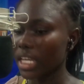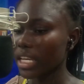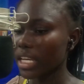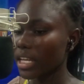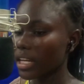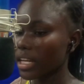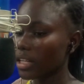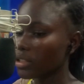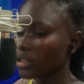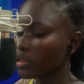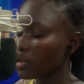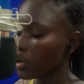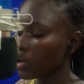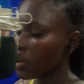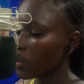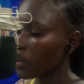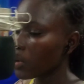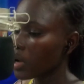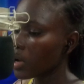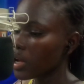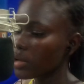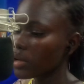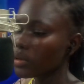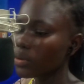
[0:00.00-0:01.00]
don't
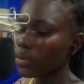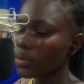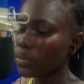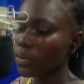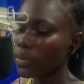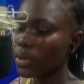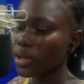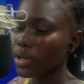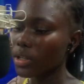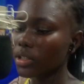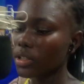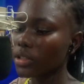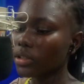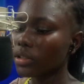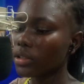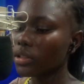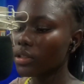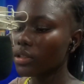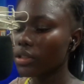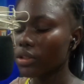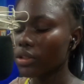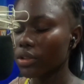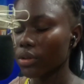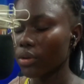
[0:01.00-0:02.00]
wanna run
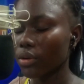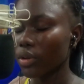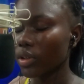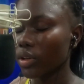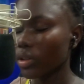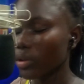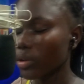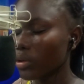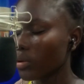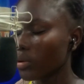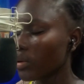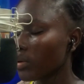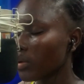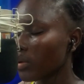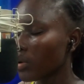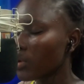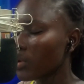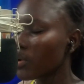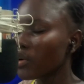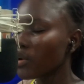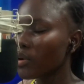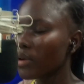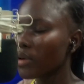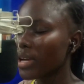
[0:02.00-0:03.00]
to you,
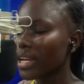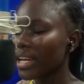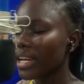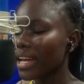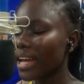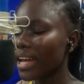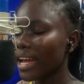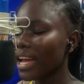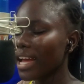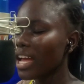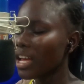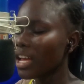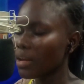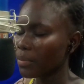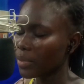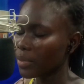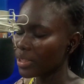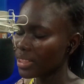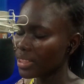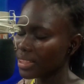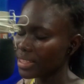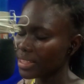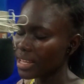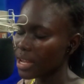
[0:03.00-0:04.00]
yeah, but
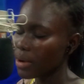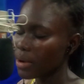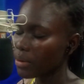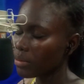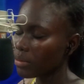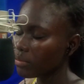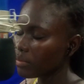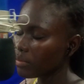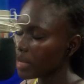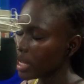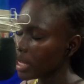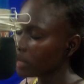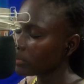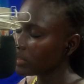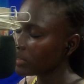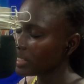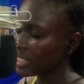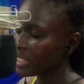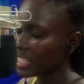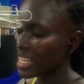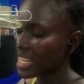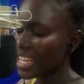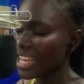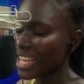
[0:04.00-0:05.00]
there are
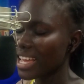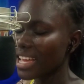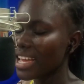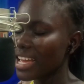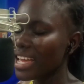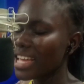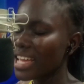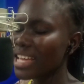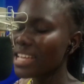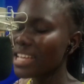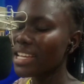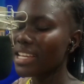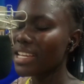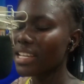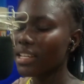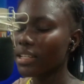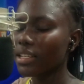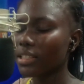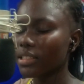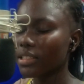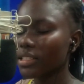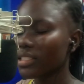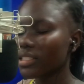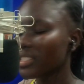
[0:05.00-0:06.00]

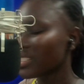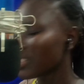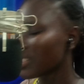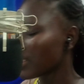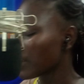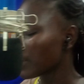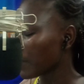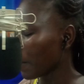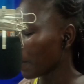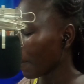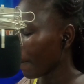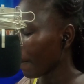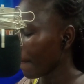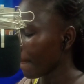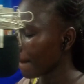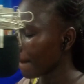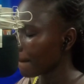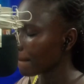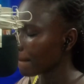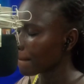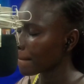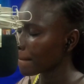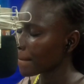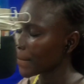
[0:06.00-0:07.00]
mountains,
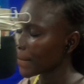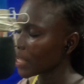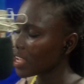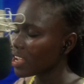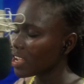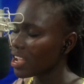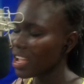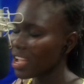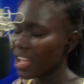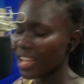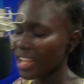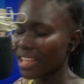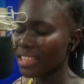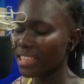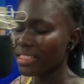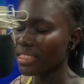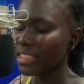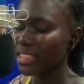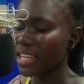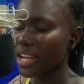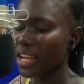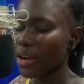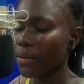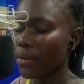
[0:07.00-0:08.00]
and
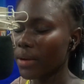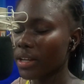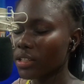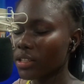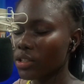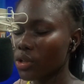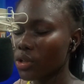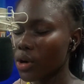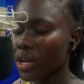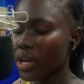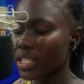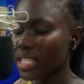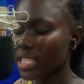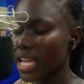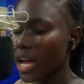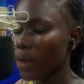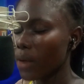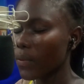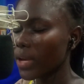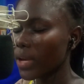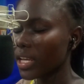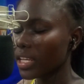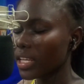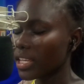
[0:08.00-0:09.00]
there are doors that we
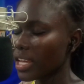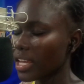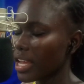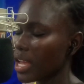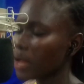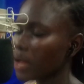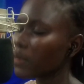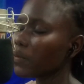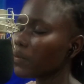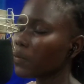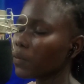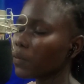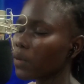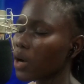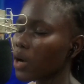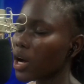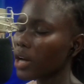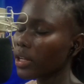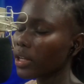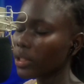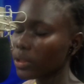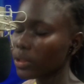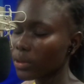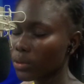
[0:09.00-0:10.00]
can walk
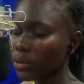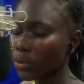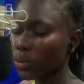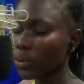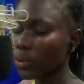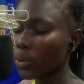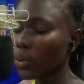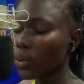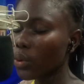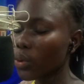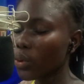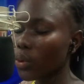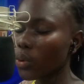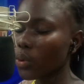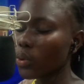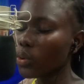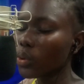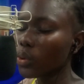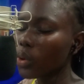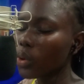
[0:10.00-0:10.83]
through.